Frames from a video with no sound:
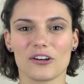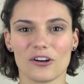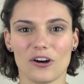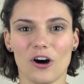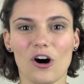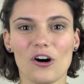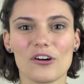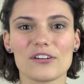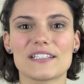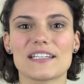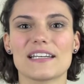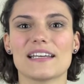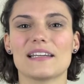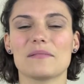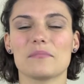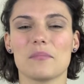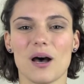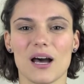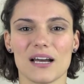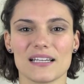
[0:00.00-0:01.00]

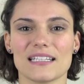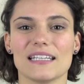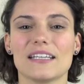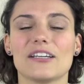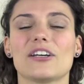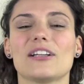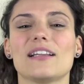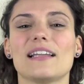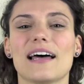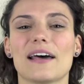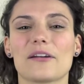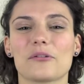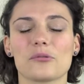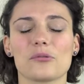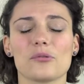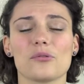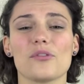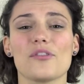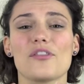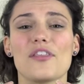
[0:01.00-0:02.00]
content marketing
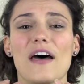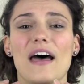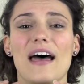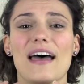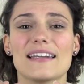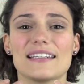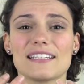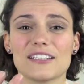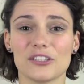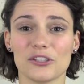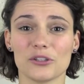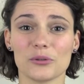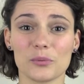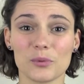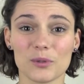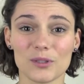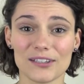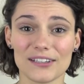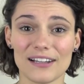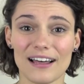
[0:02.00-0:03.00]
collateral that you
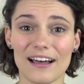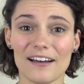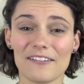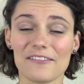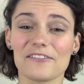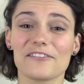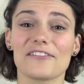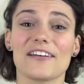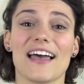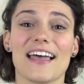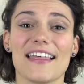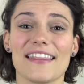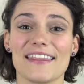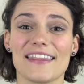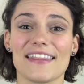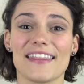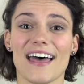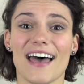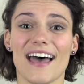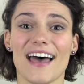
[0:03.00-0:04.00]
will love
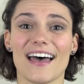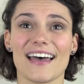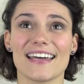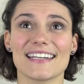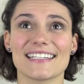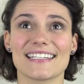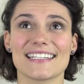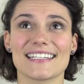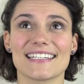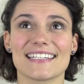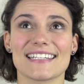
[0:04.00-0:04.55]
and that